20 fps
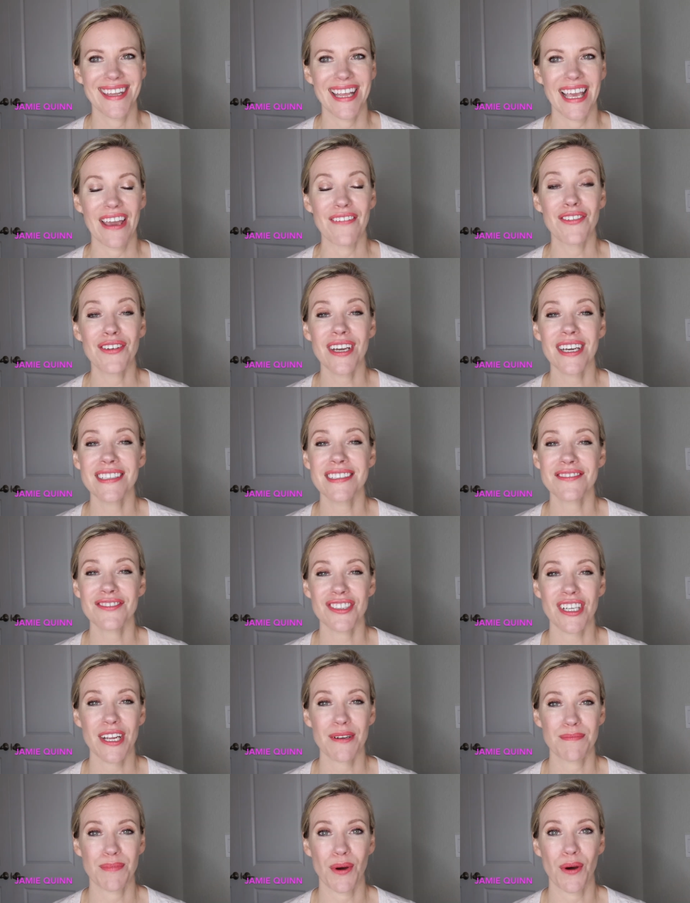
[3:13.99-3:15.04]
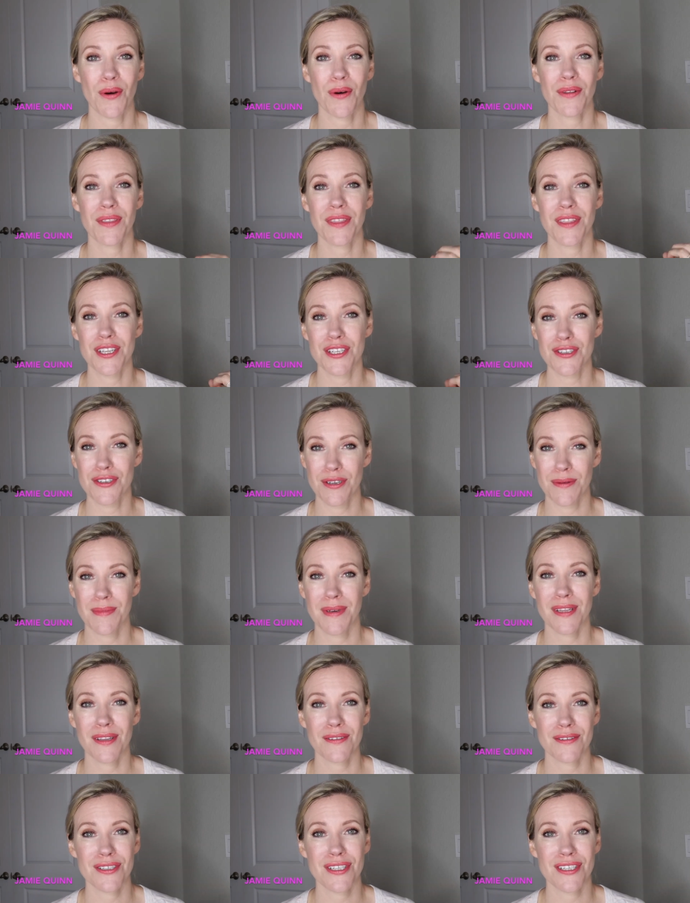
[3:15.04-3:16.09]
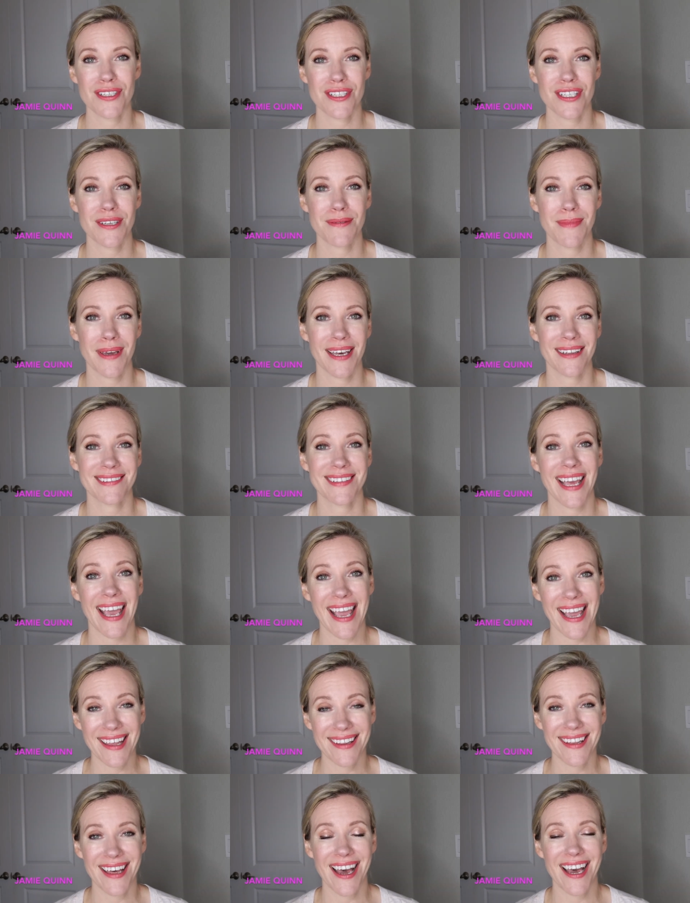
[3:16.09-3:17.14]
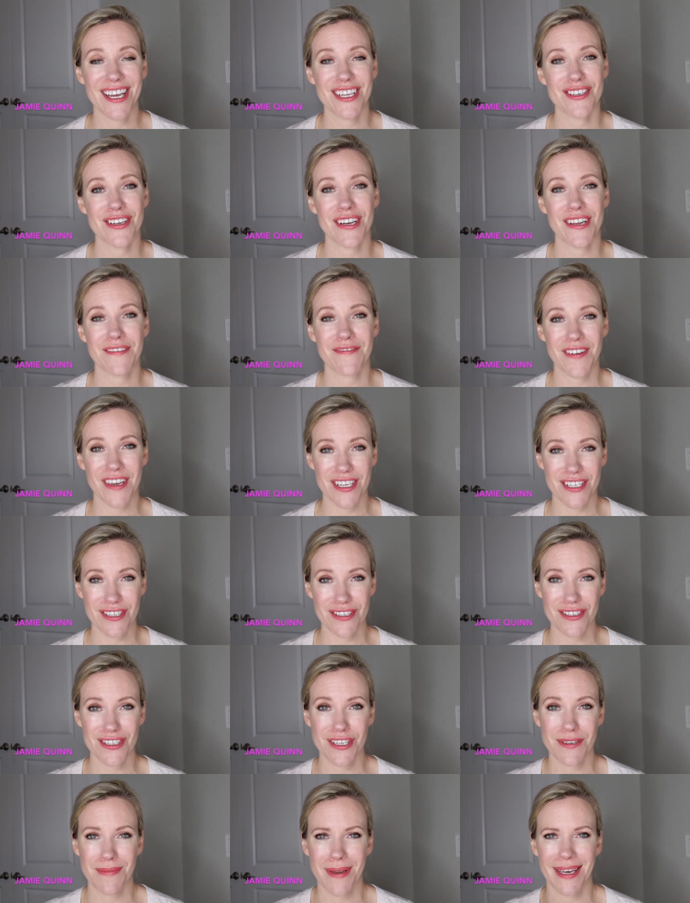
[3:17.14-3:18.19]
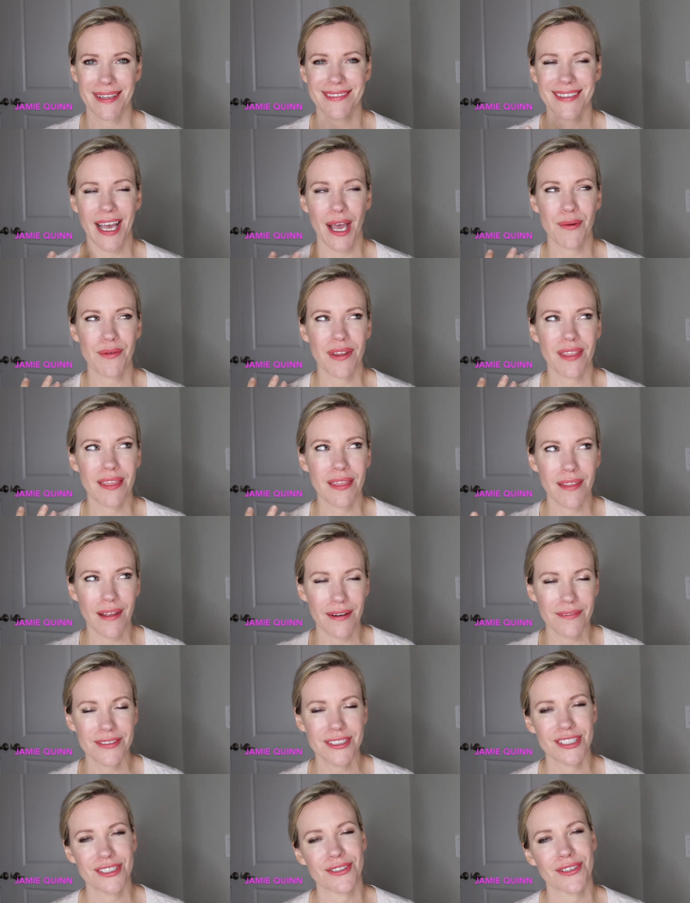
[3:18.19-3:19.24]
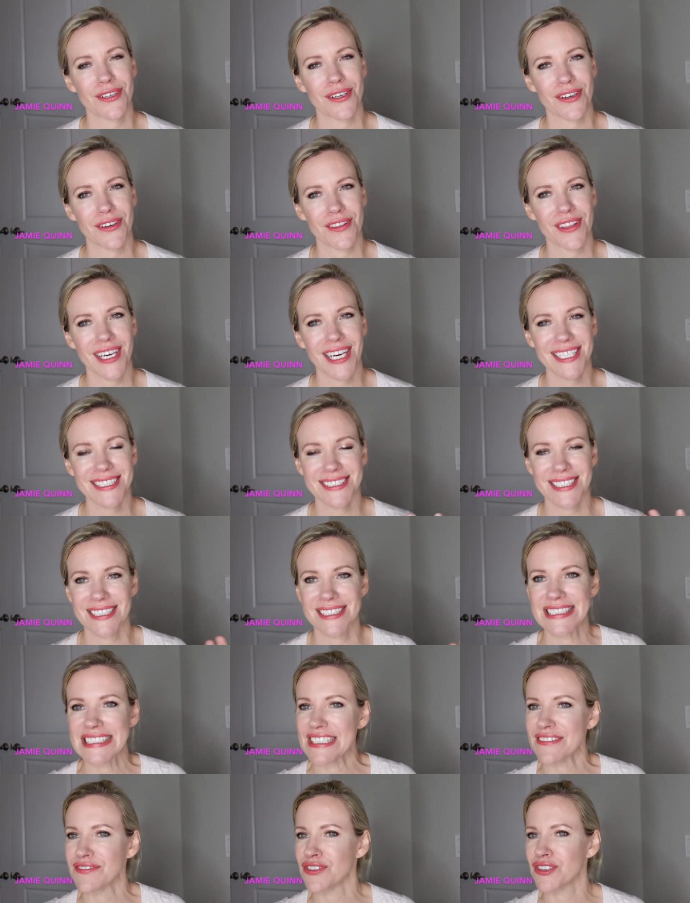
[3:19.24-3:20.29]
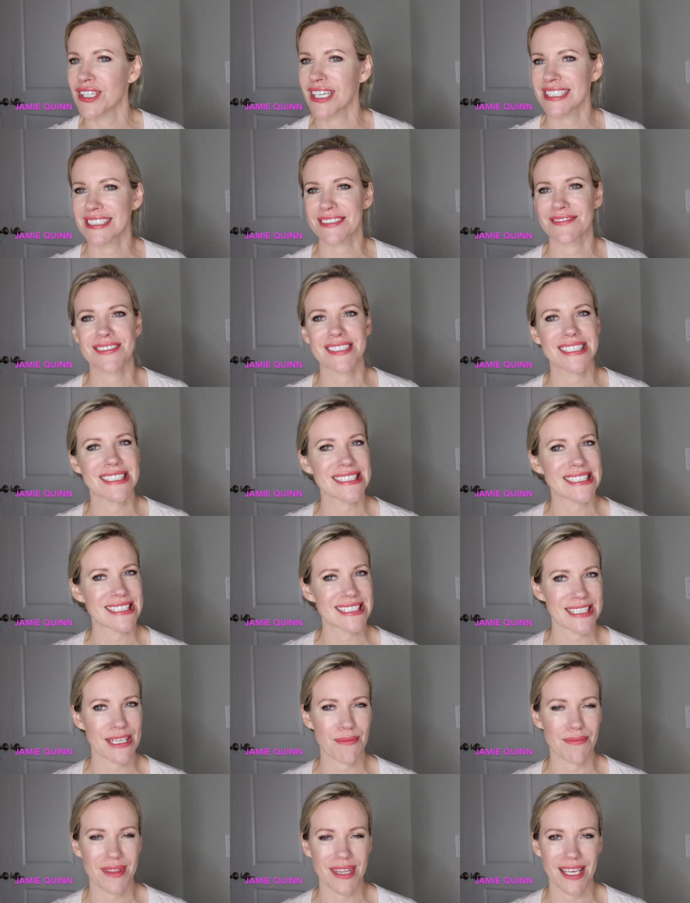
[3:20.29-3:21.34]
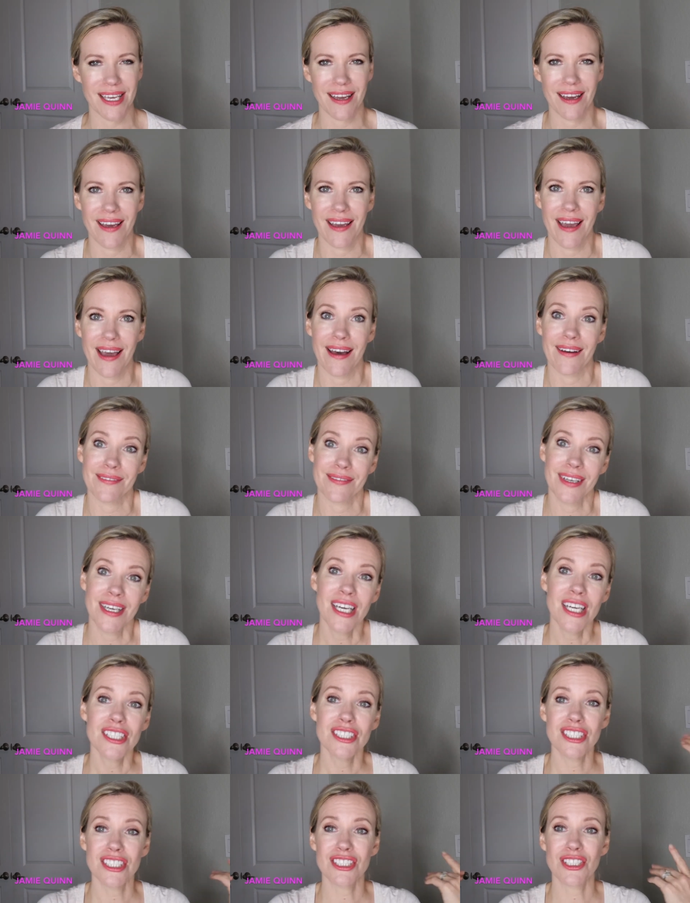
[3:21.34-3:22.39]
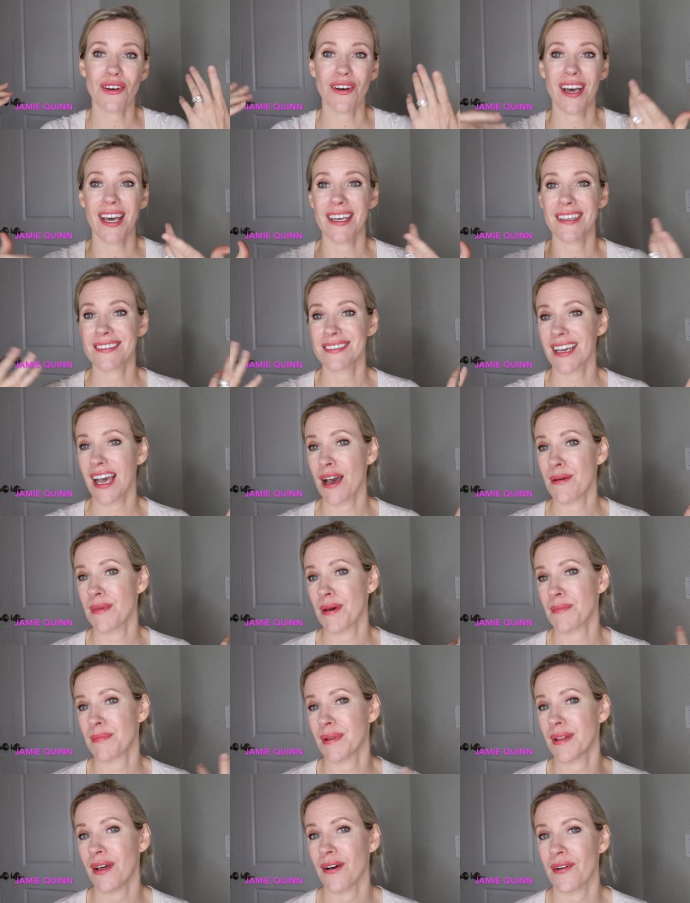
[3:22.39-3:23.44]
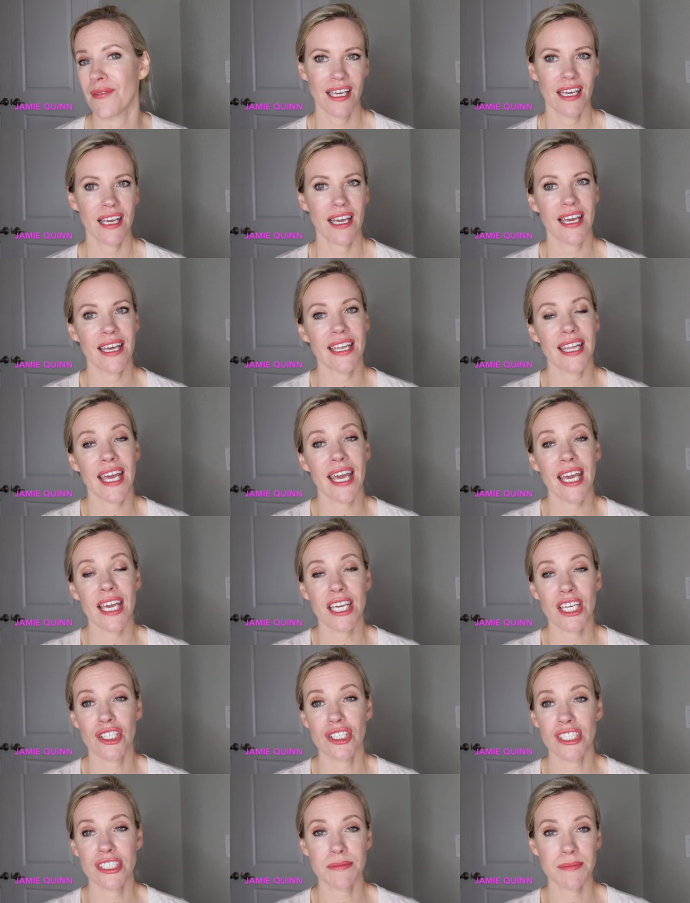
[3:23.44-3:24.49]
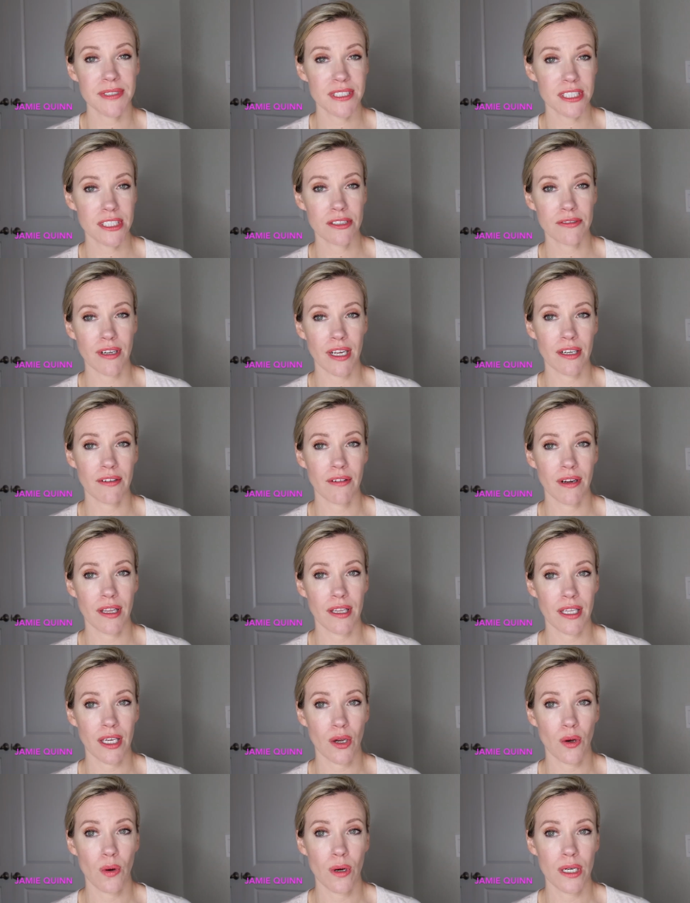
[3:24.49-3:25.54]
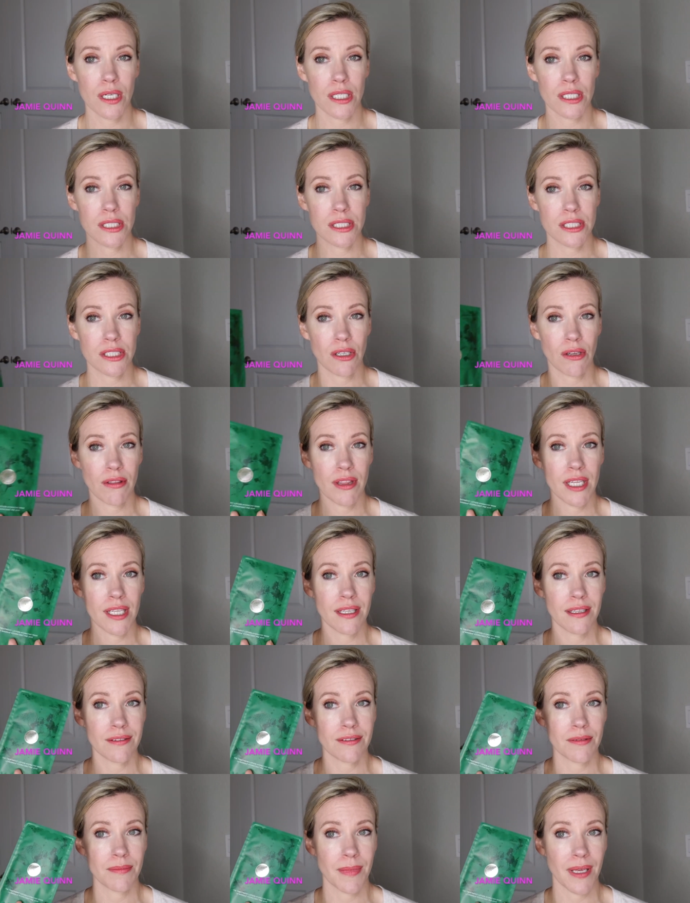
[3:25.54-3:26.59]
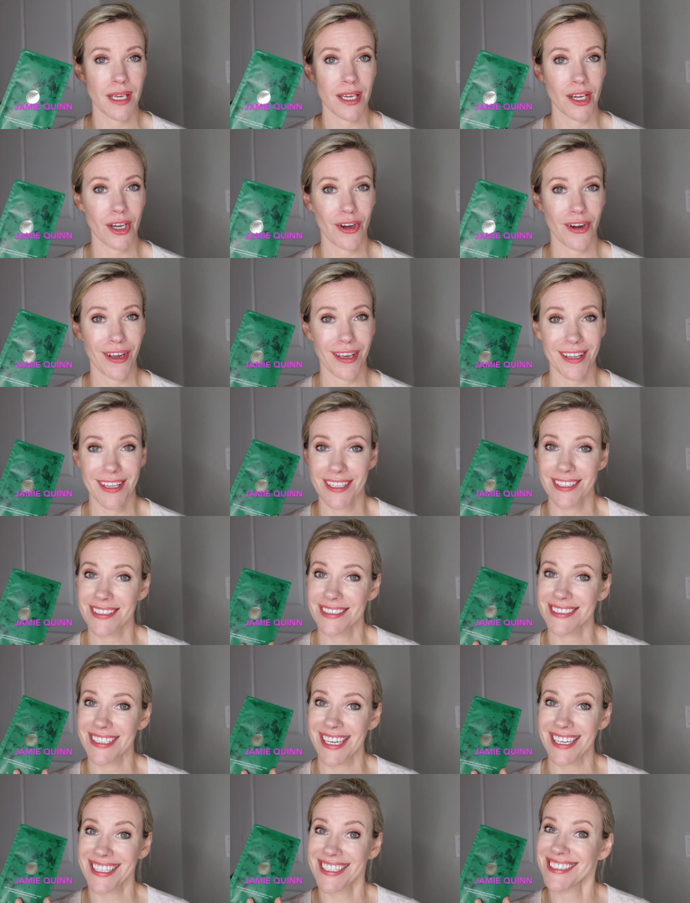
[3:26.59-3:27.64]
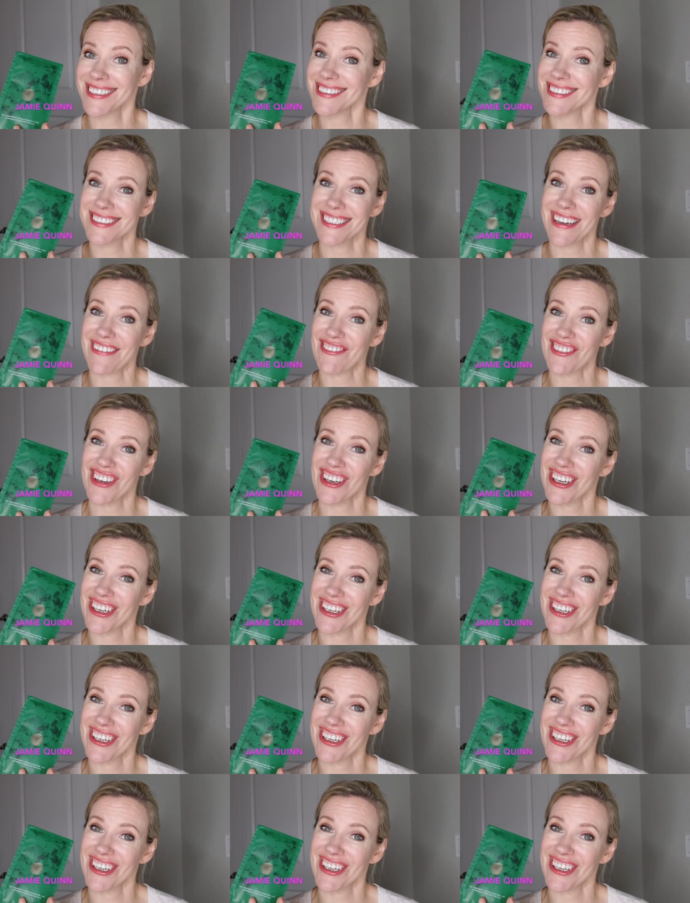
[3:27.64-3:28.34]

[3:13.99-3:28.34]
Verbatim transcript: If you guys have tried both, the treatment lotion sheet mask and the hydrating facial sheet mask, I would love to know your thoughts and see if you guys have seen the same thing I have. Just go ahead and comment below. And hey, Christmas is right around the corner, so these would make a great little stocking stuffer.